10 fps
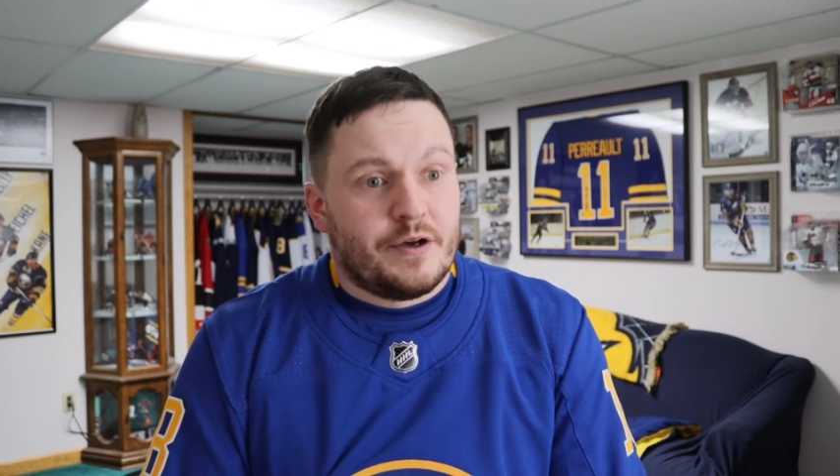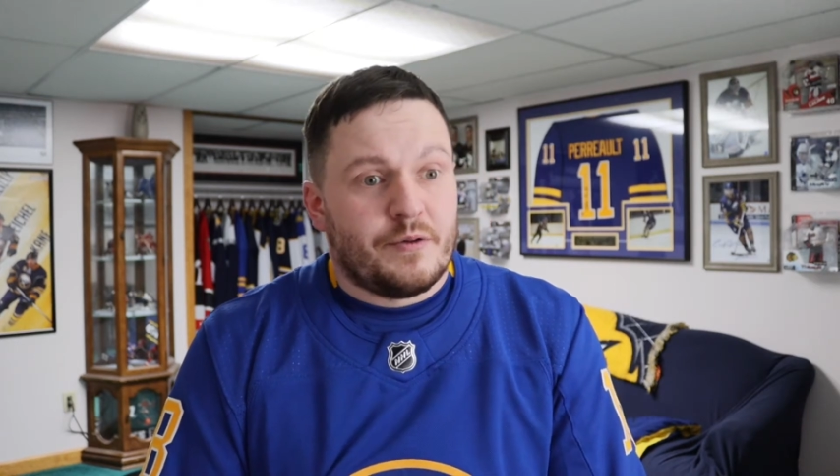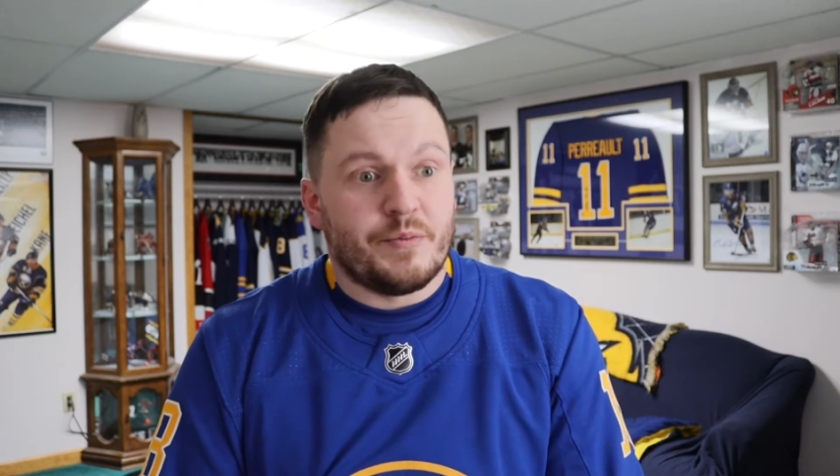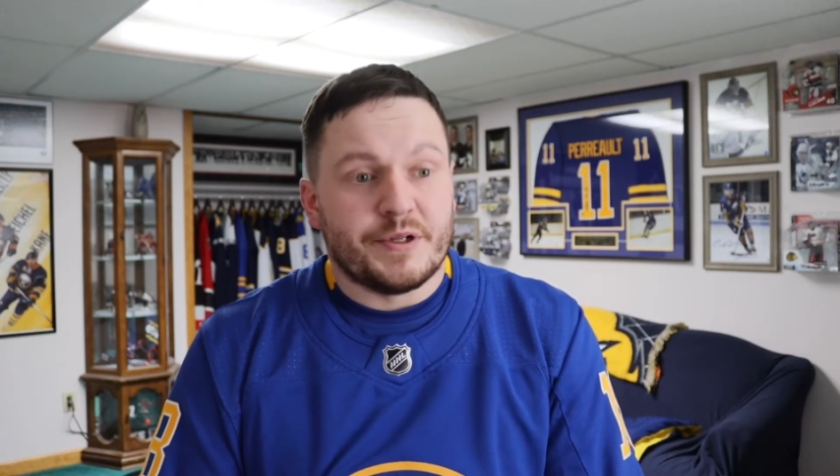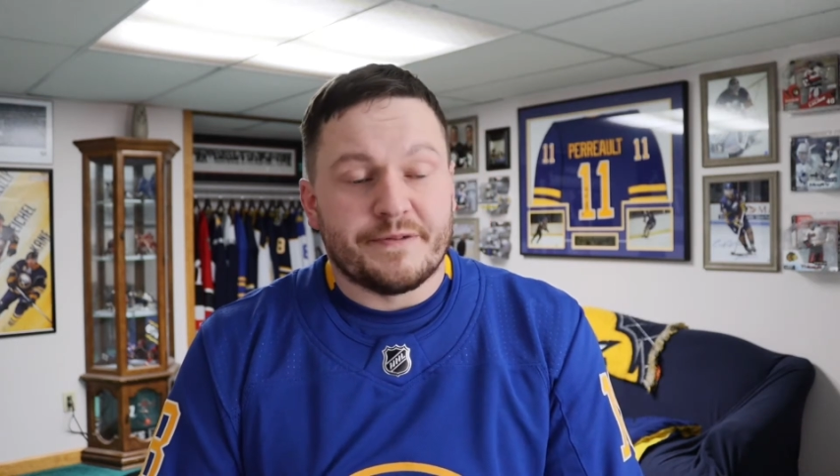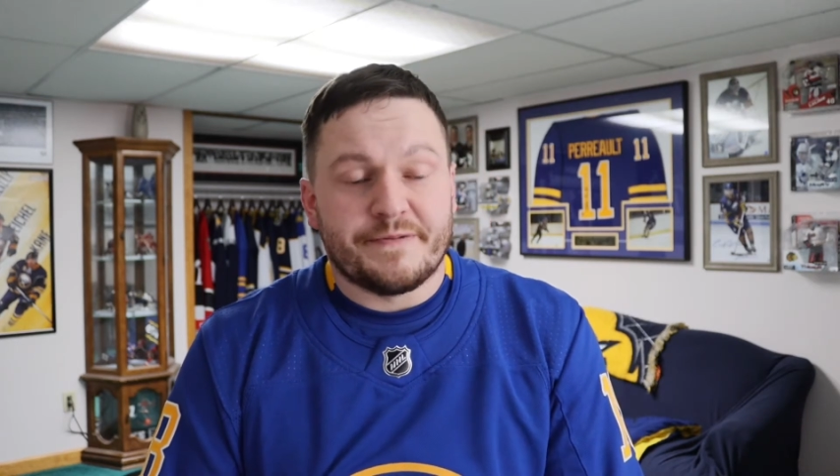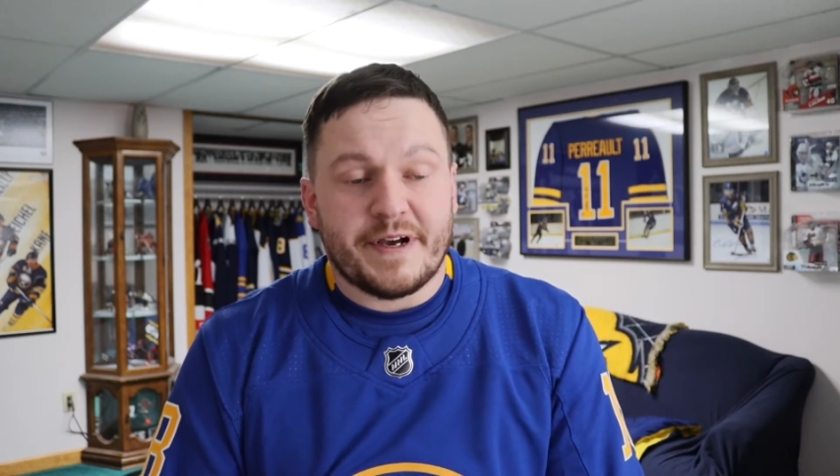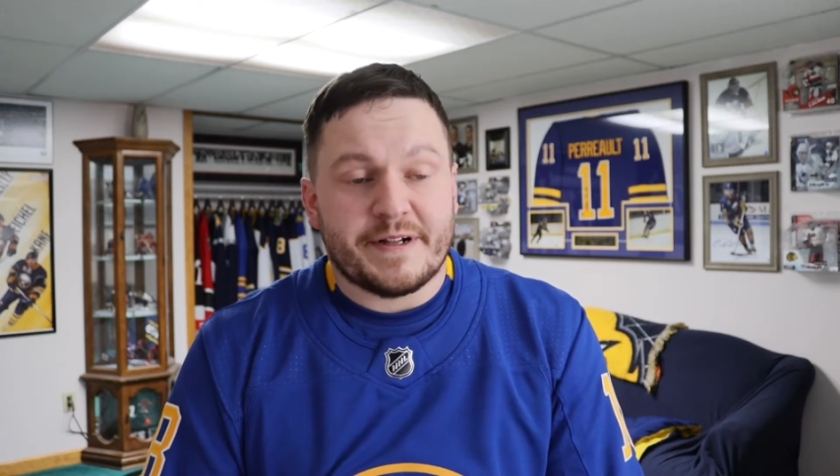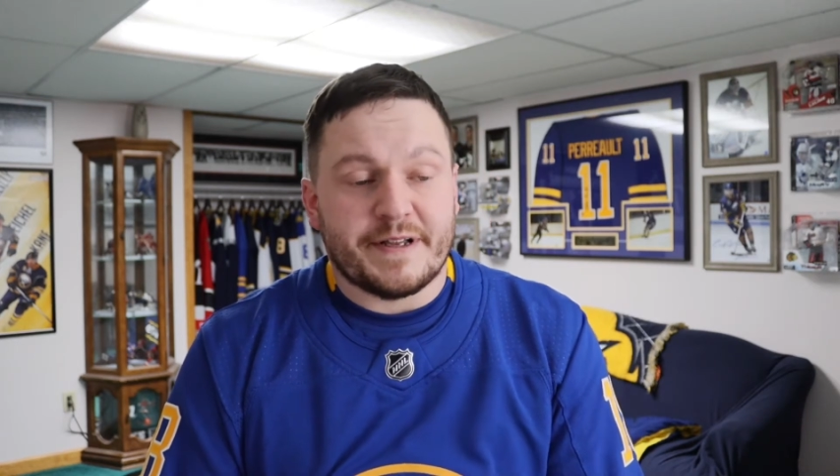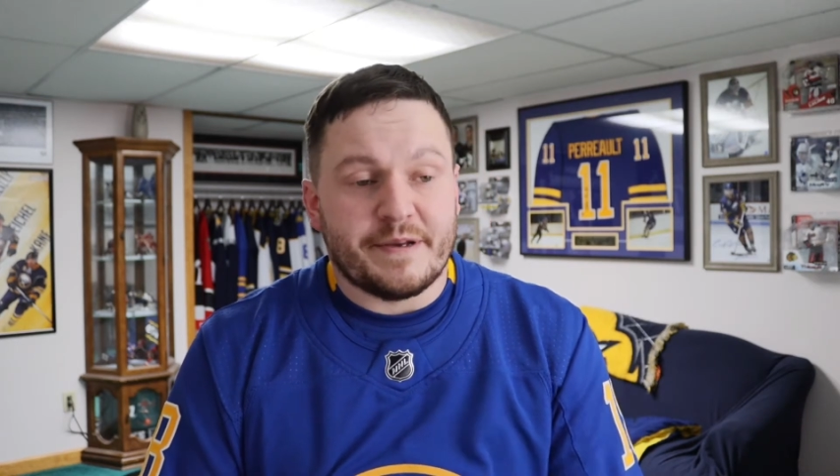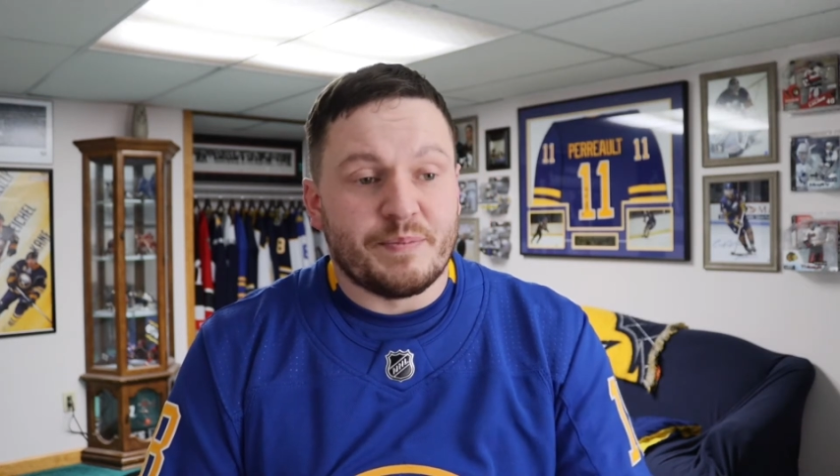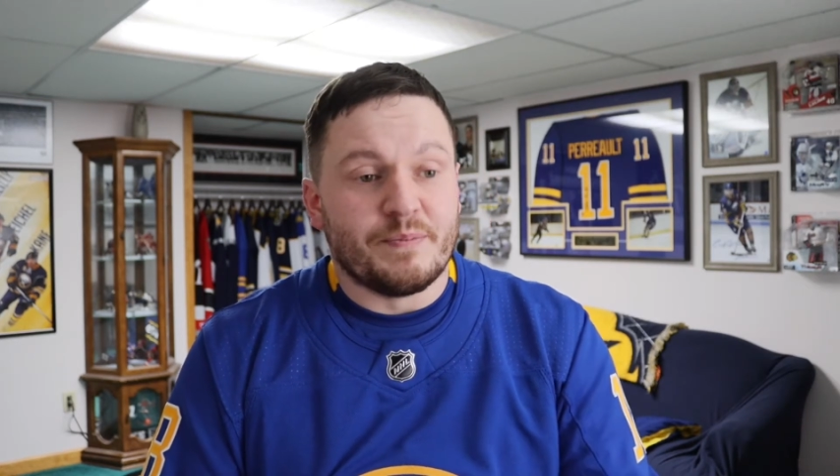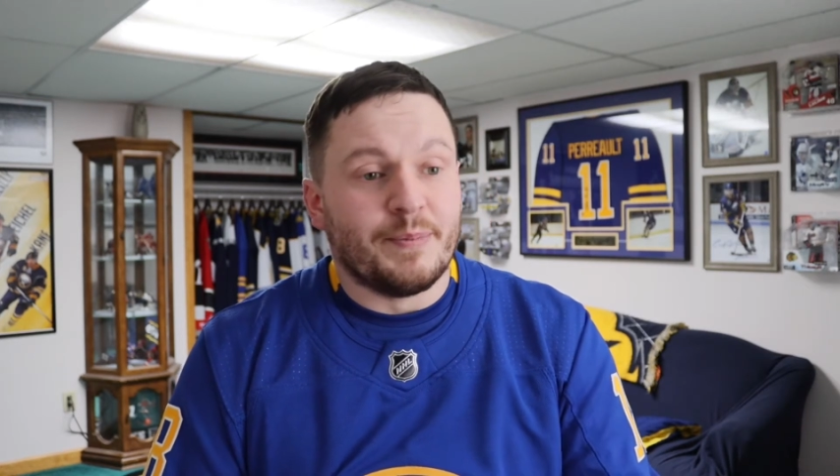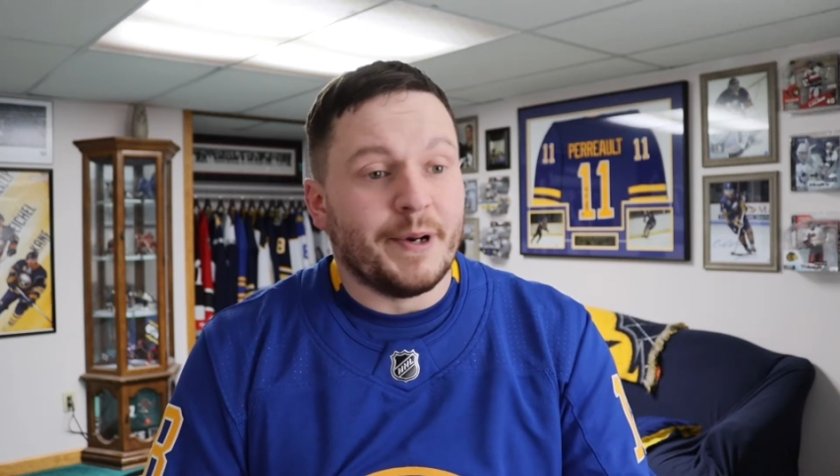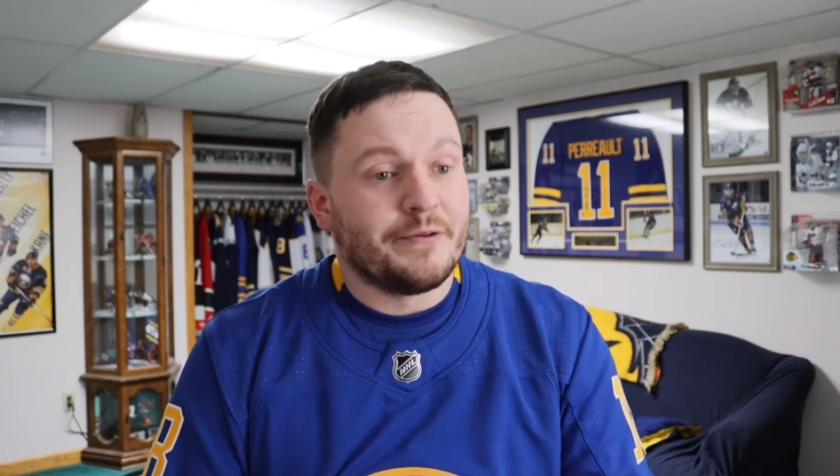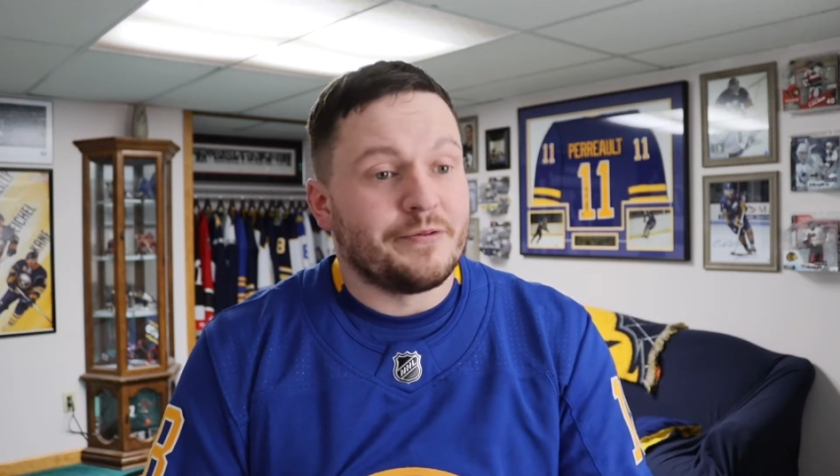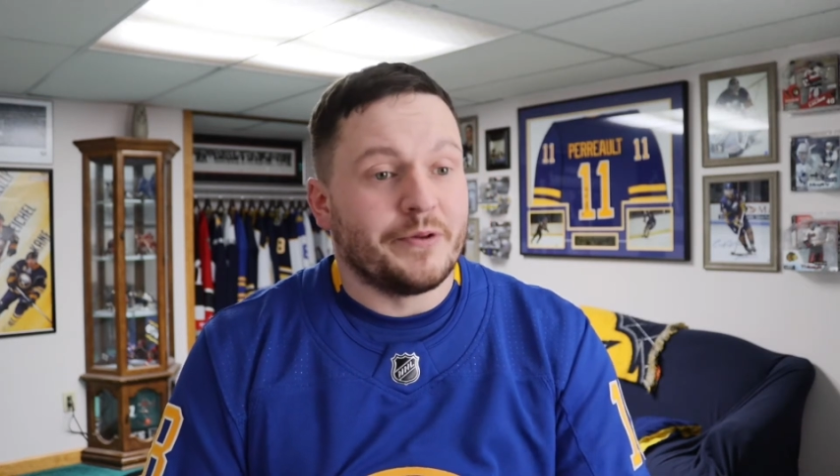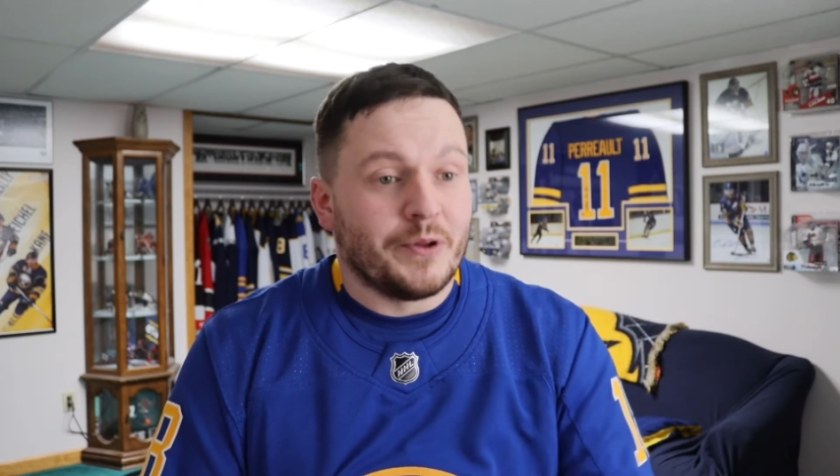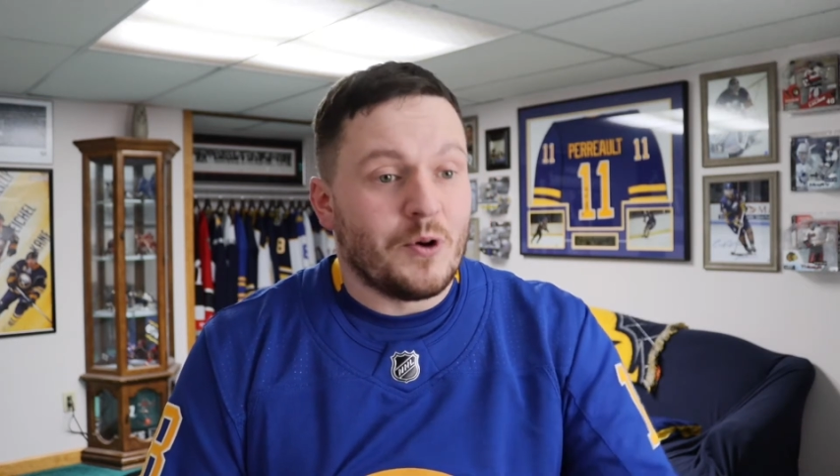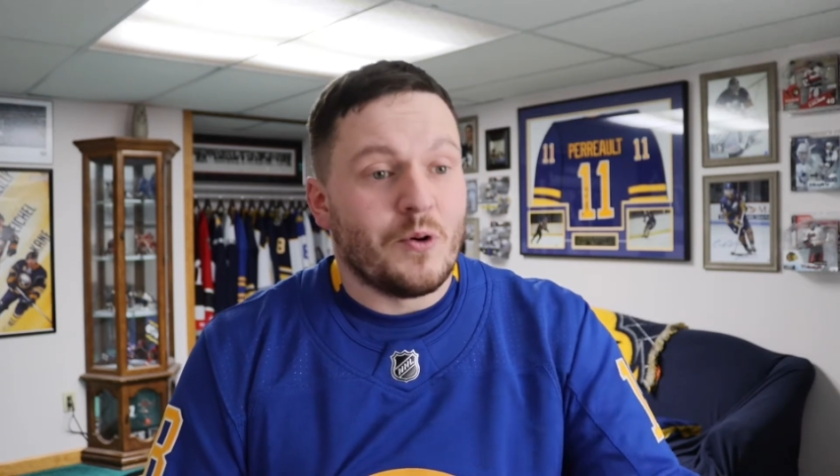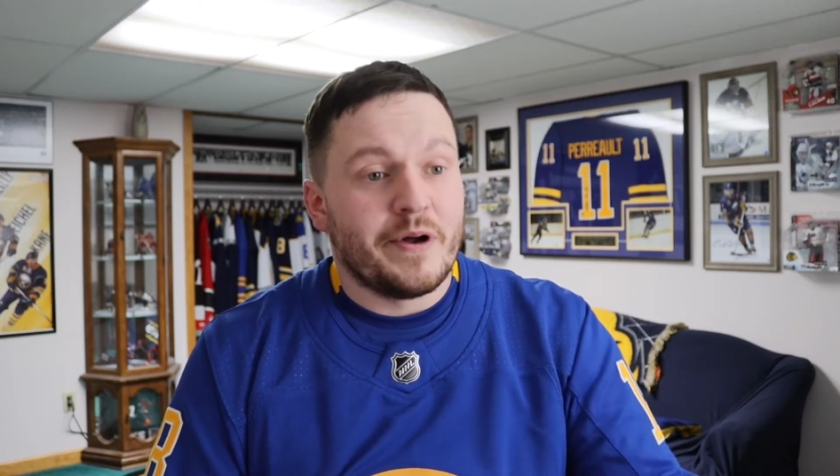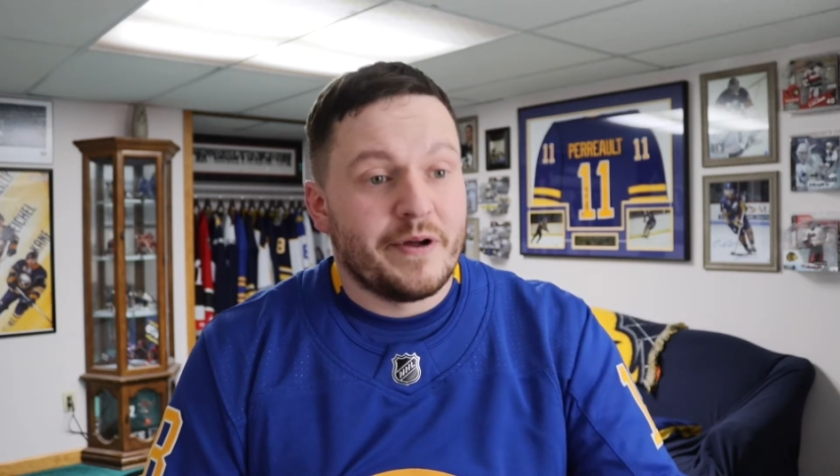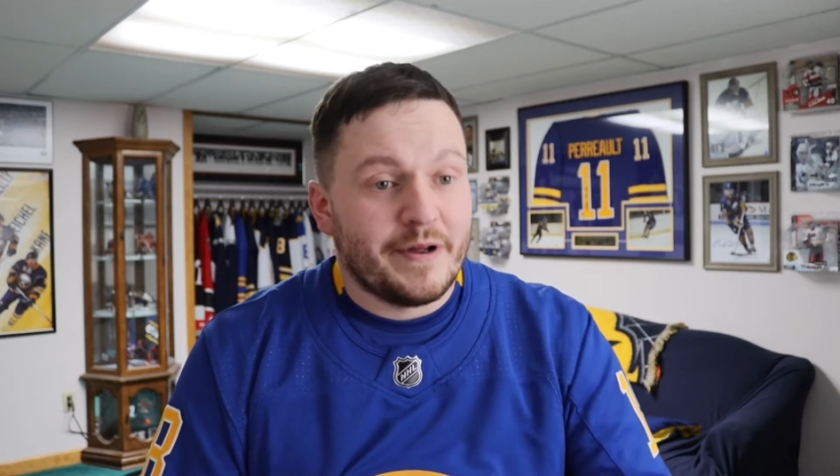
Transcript: But the fact that Buffalo,